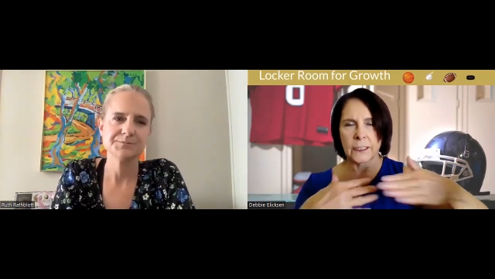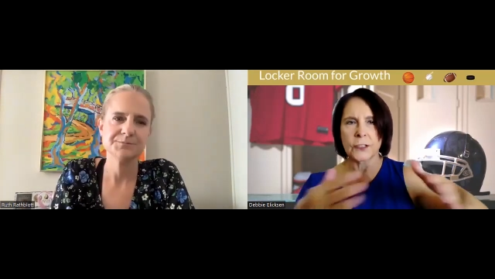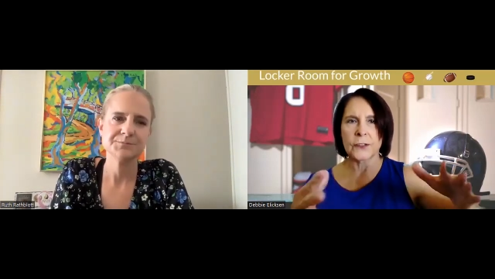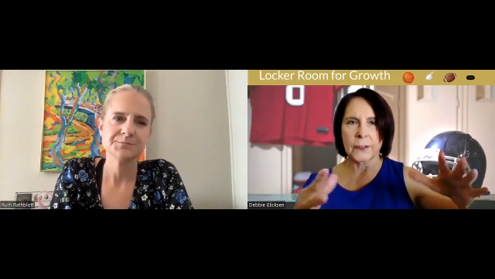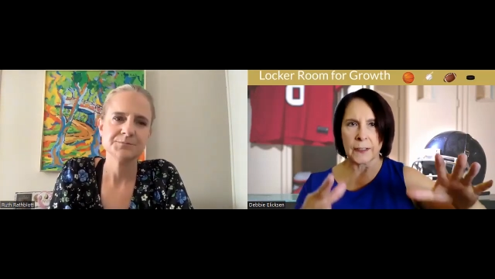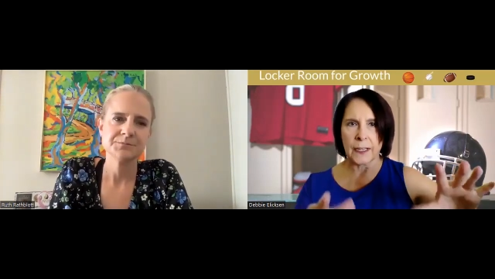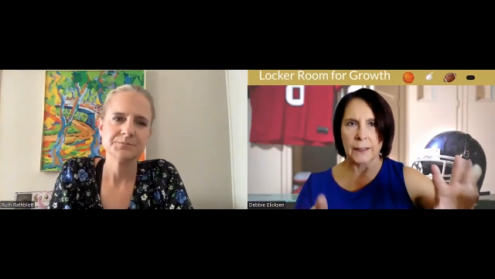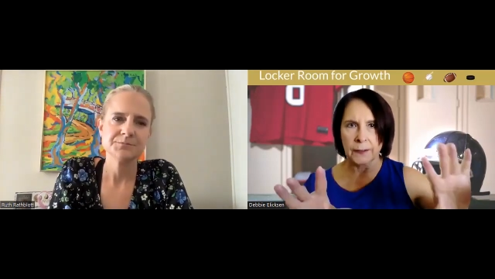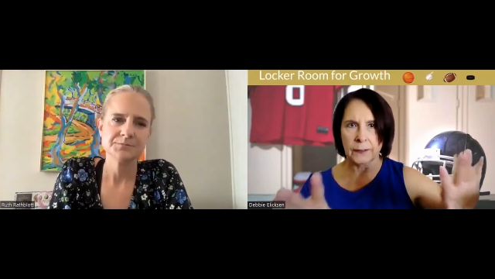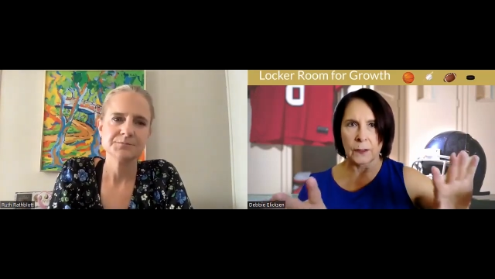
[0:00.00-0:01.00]
Speaker 1: teaches
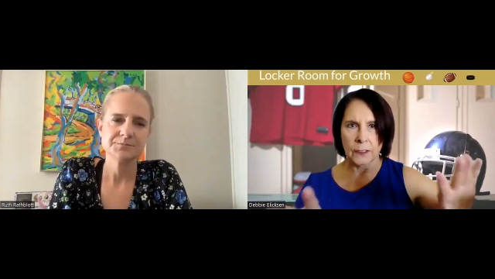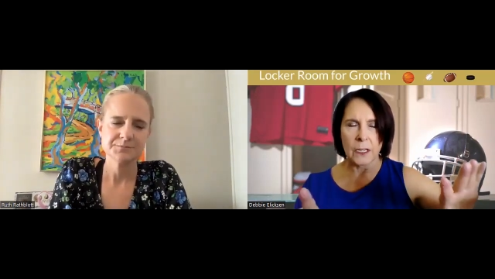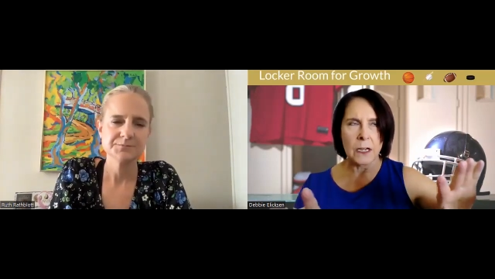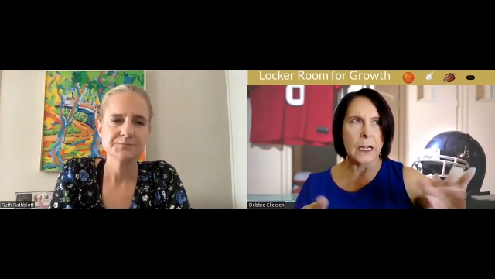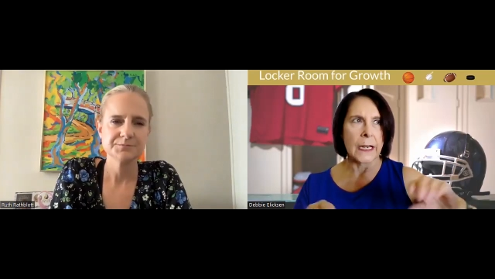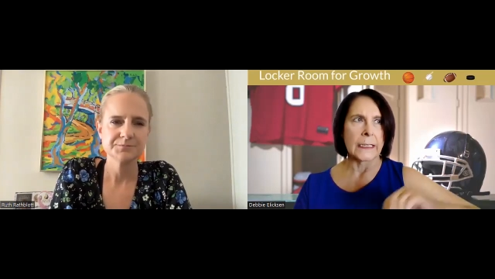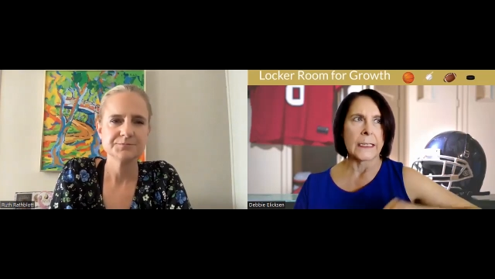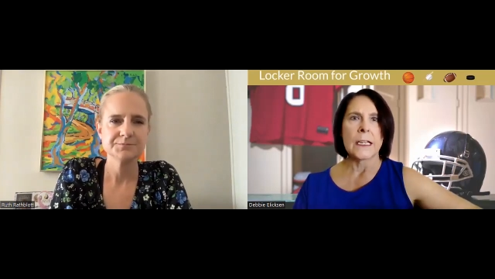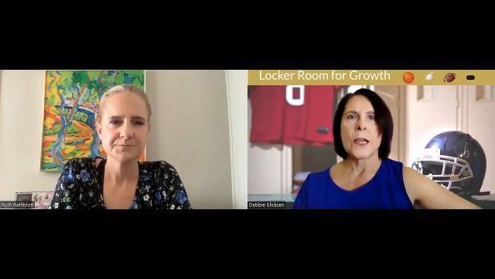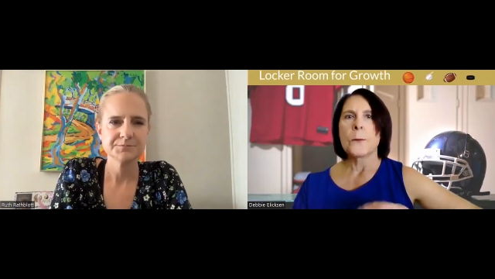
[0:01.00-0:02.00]
classes
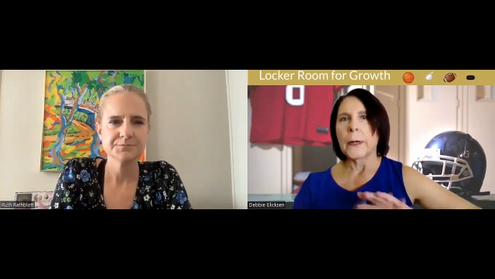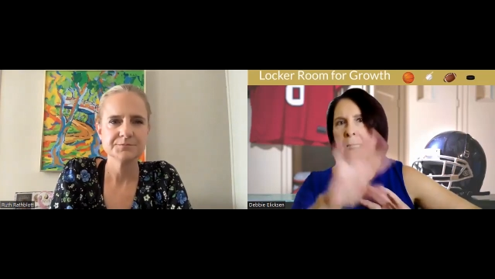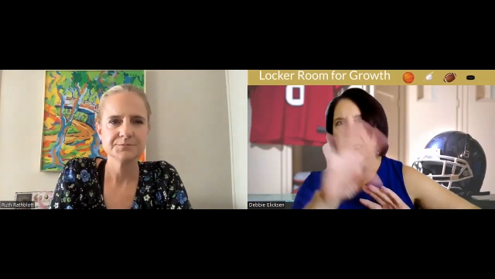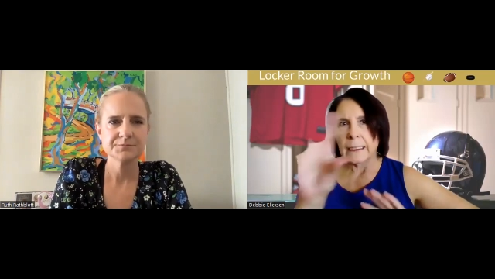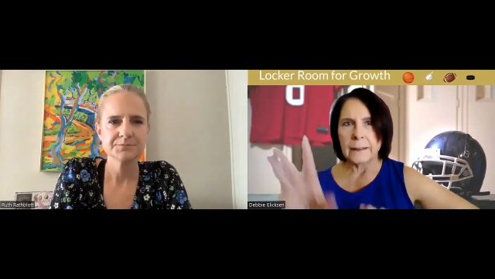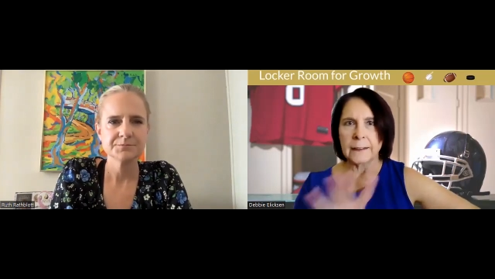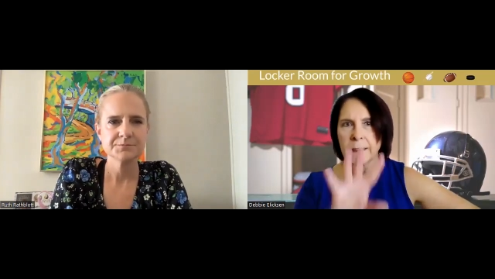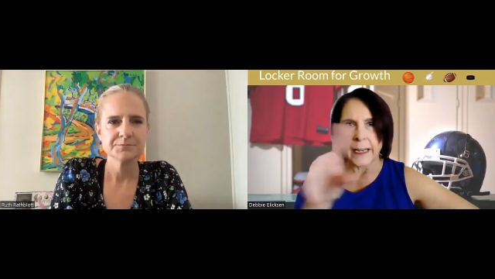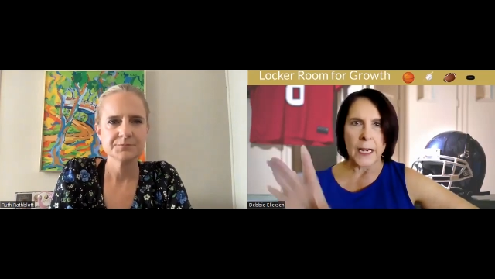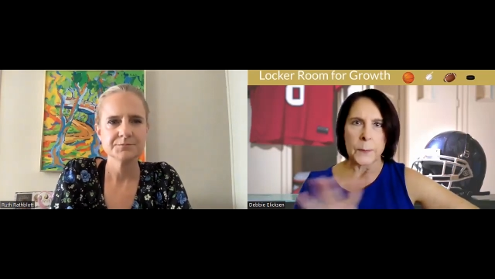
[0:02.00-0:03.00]
online, but
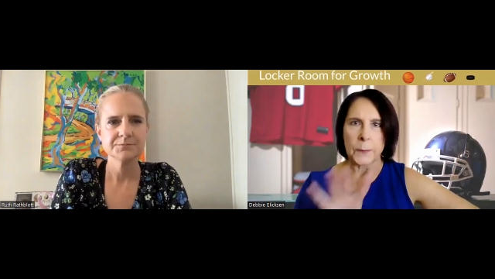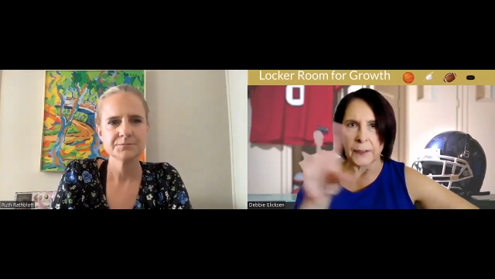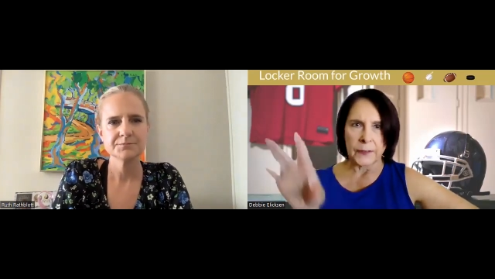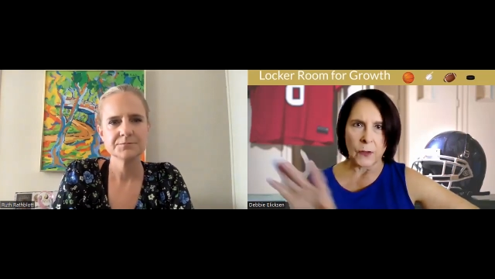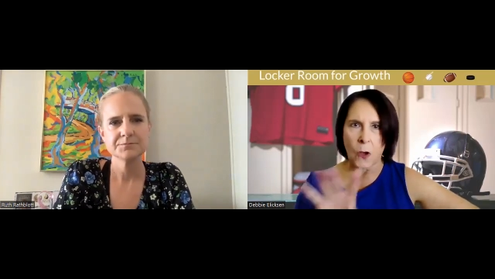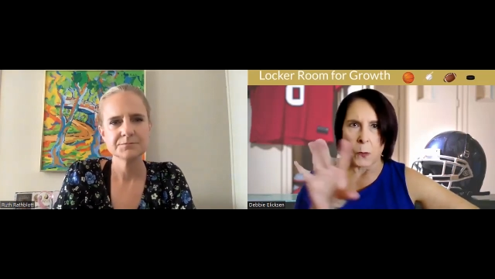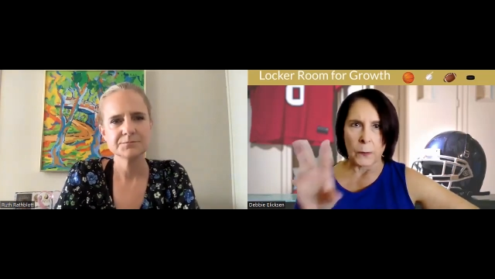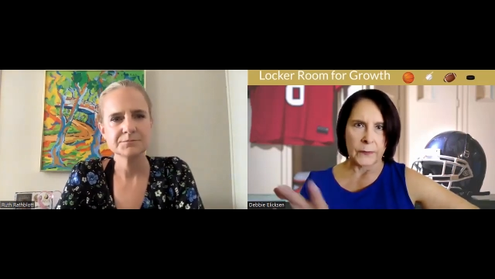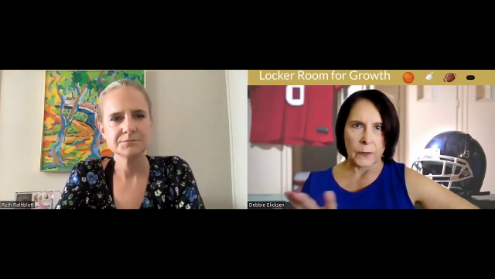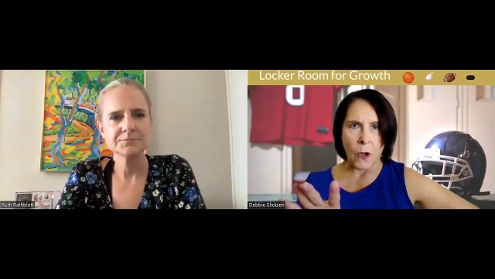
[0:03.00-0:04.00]
his camera is
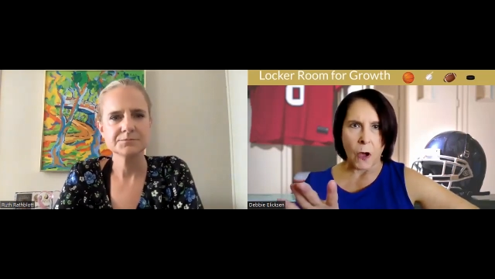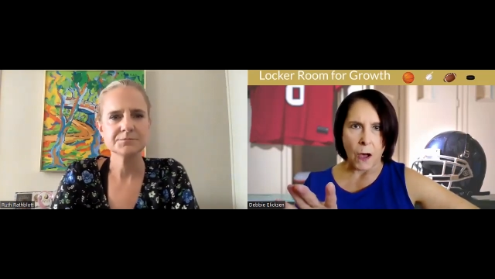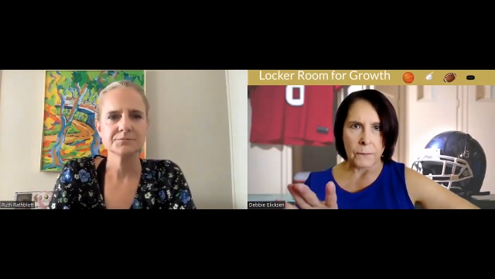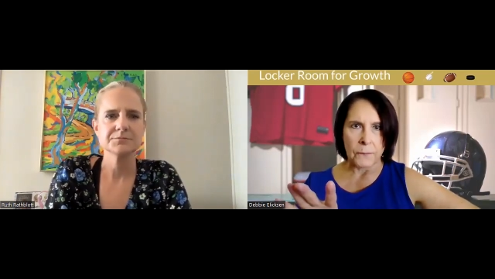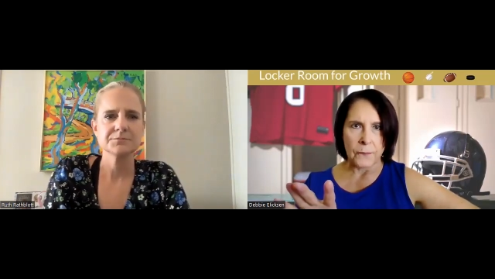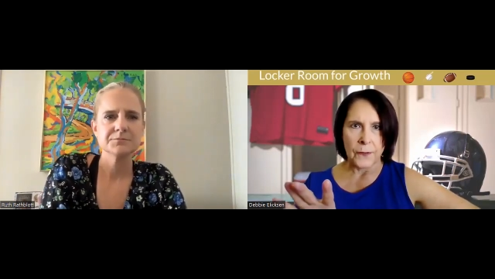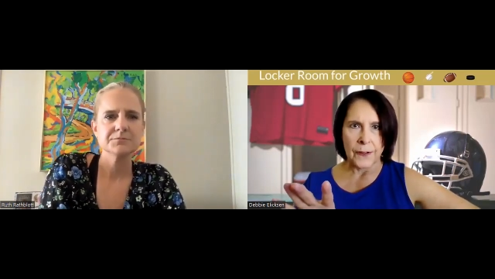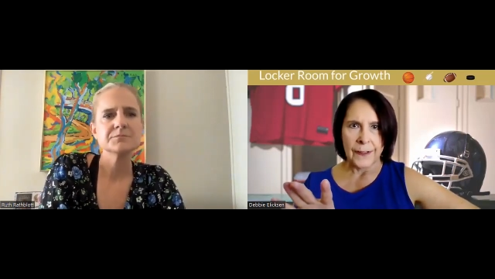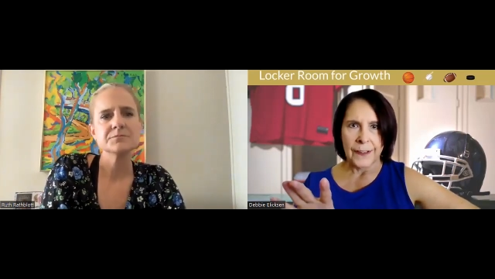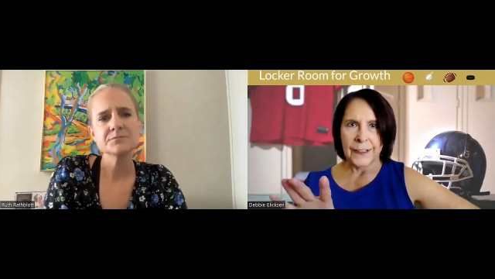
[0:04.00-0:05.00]
always off
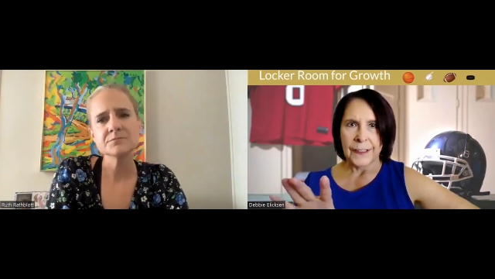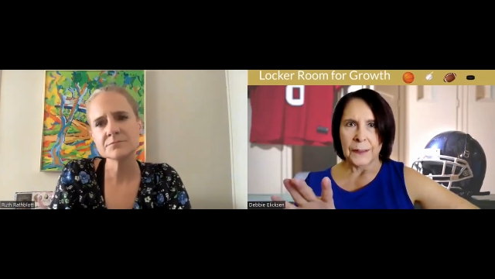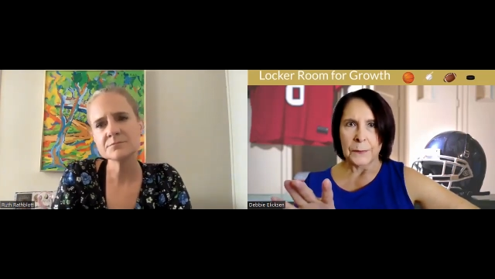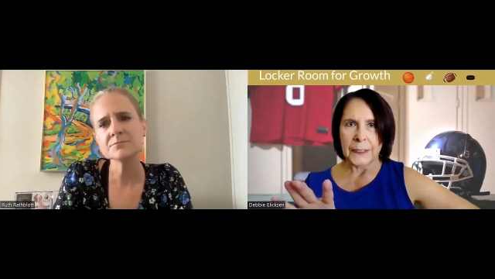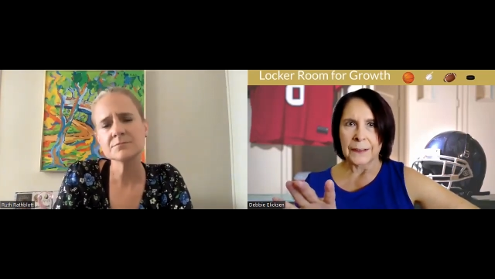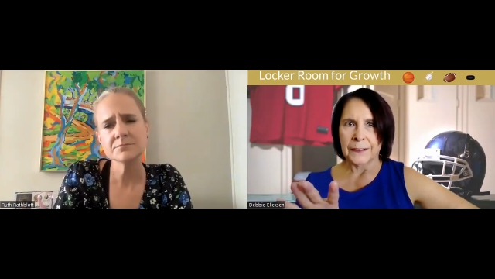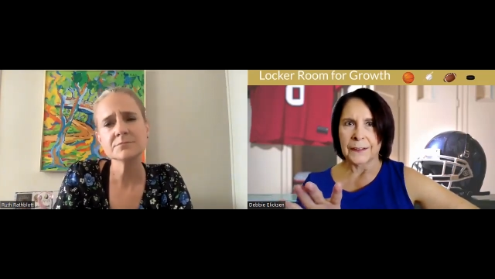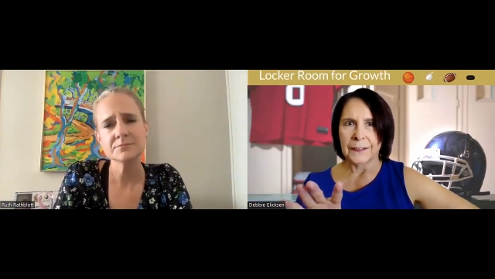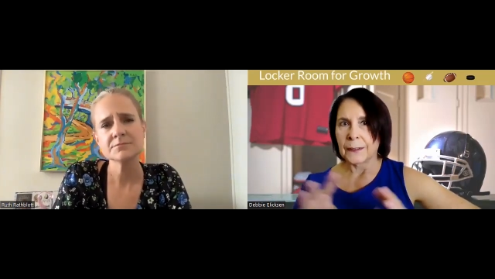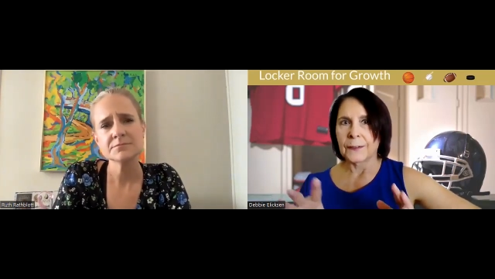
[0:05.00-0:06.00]
mm.
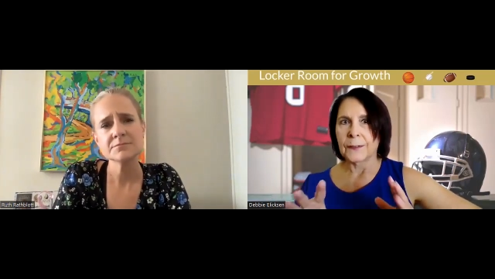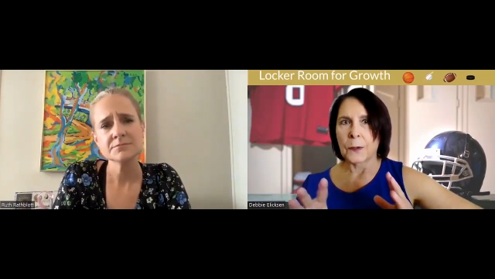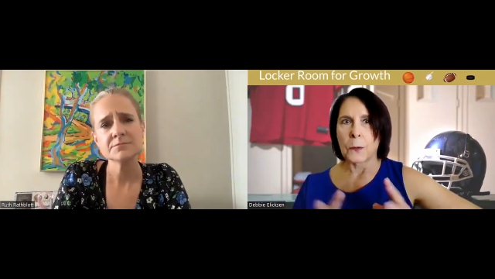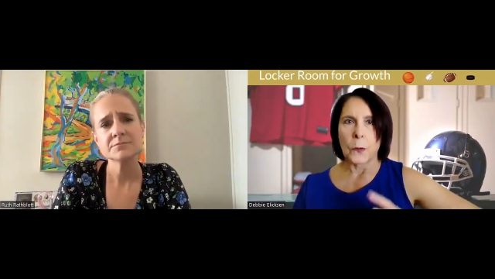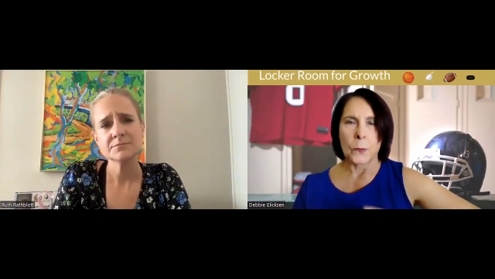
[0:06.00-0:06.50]
because he's so